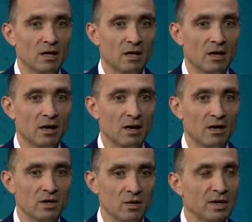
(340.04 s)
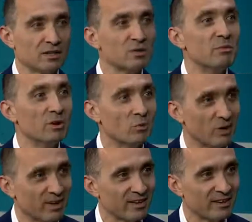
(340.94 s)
uh, you get a two-minute warning